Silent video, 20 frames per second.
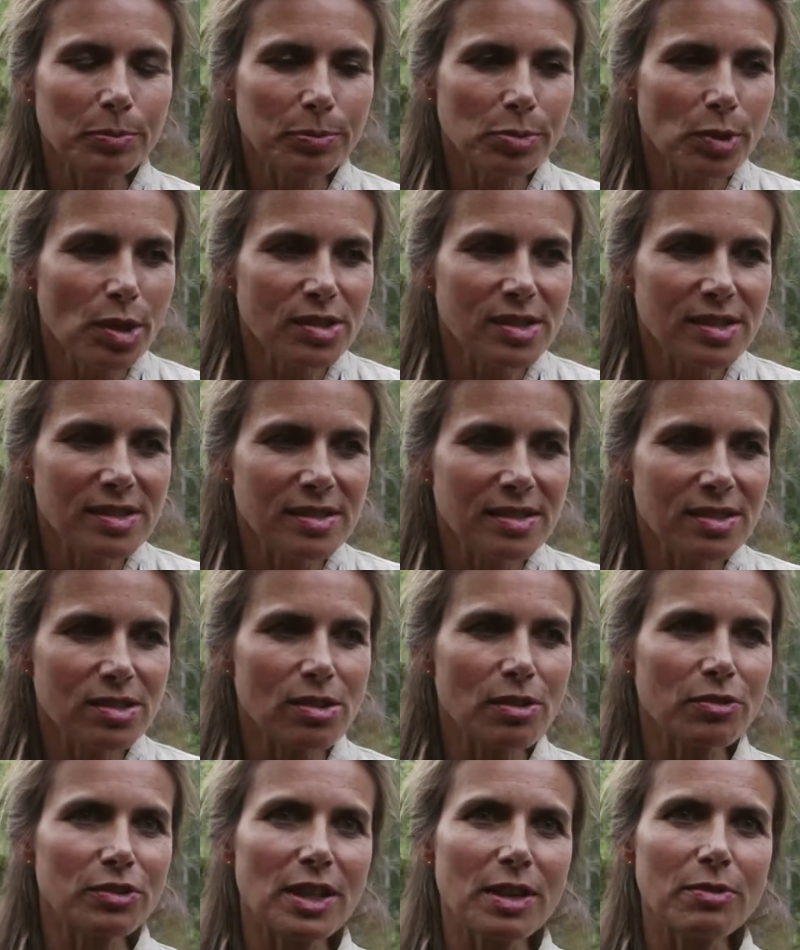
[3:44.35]
processes
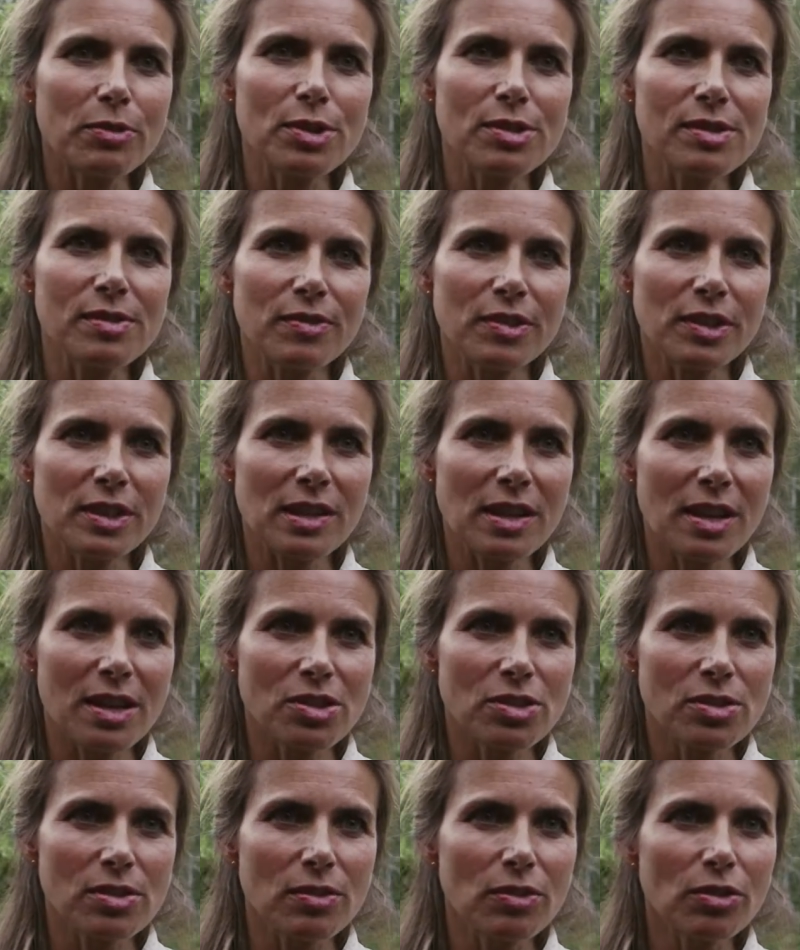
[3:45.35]
of
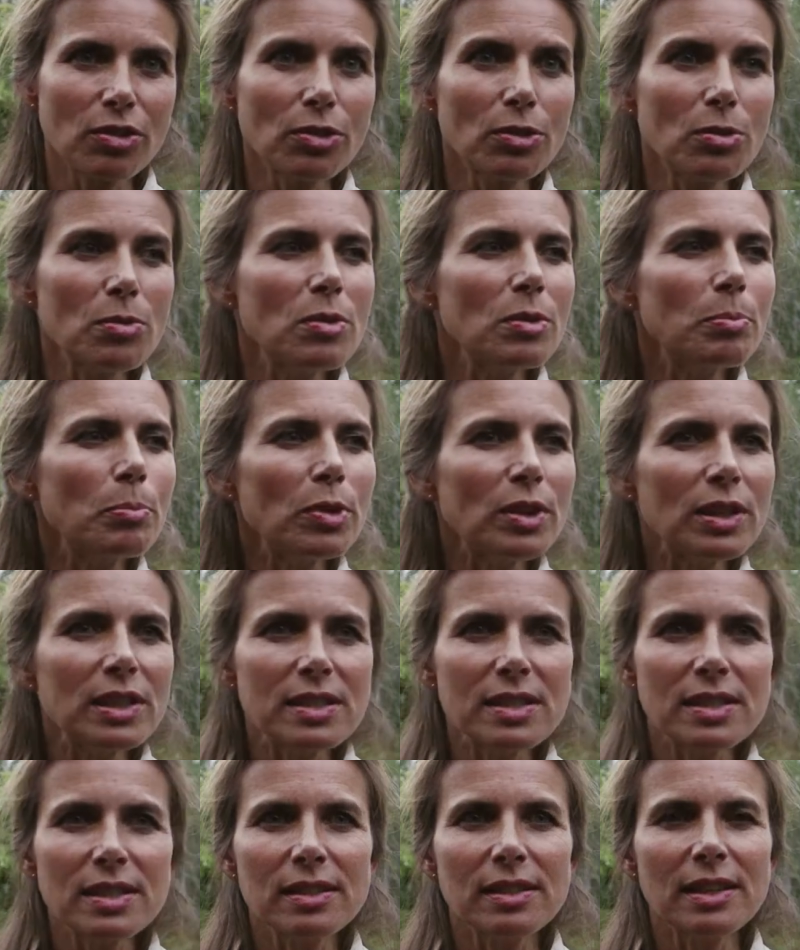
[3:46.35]
diversification, through
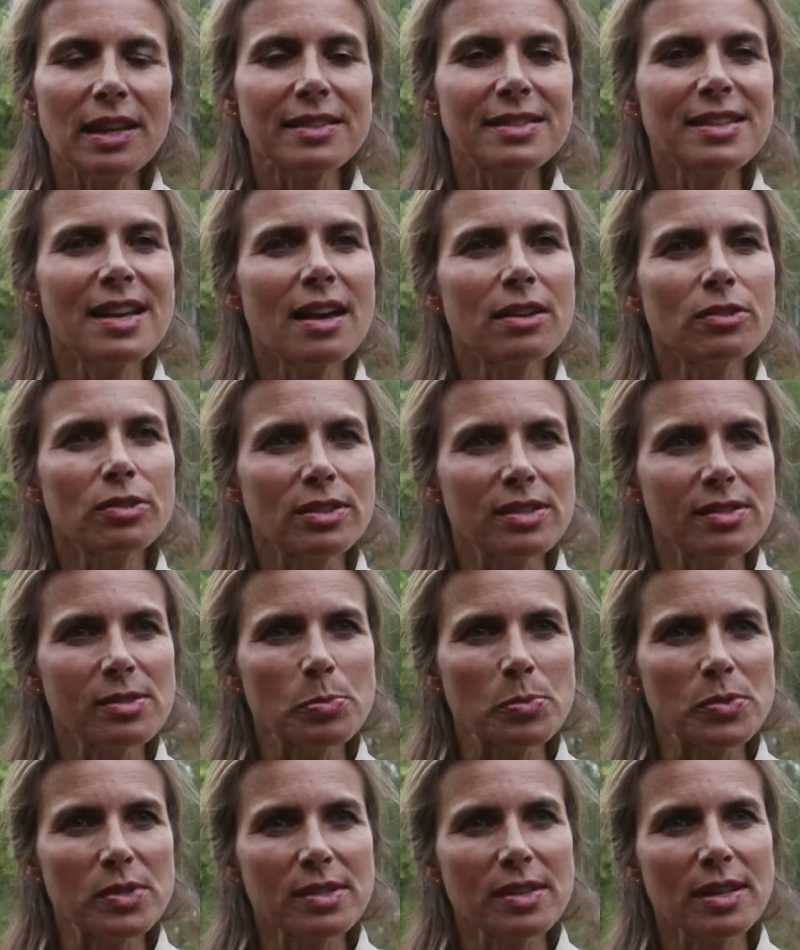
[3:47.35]
political
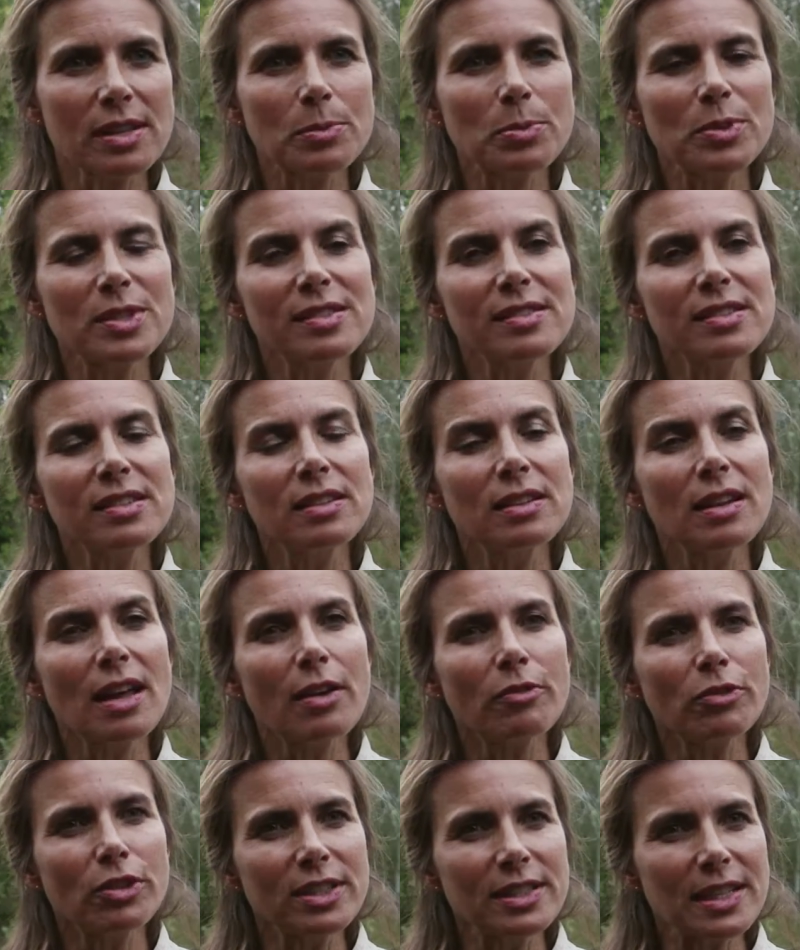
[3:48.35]
antagonisms that we see in
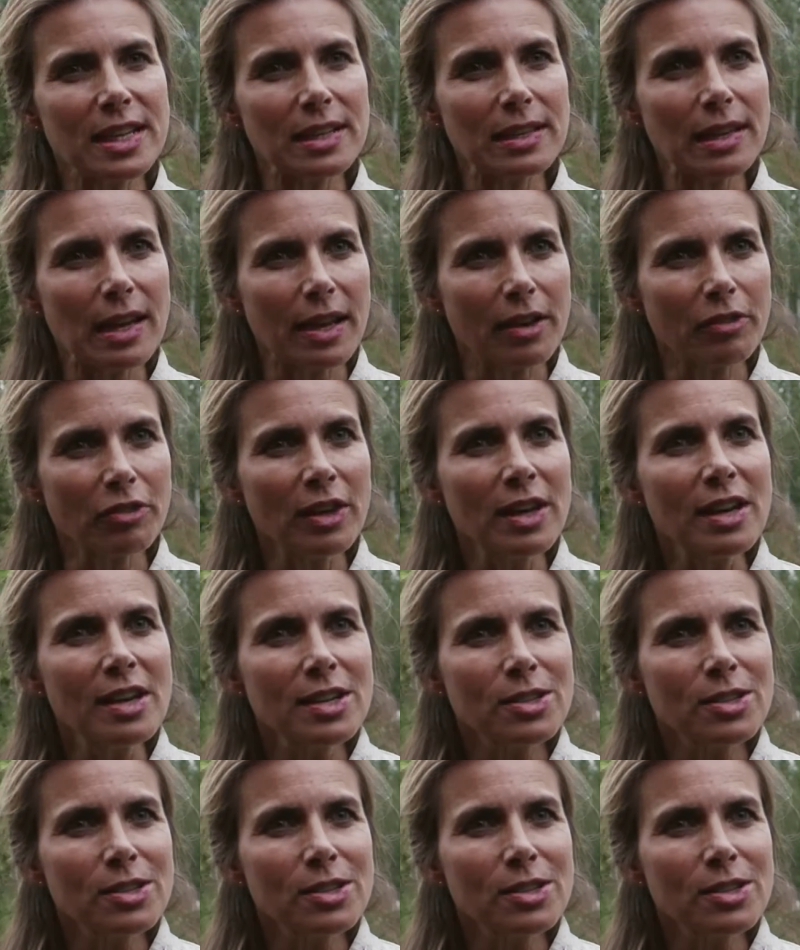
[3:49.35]
everyday life.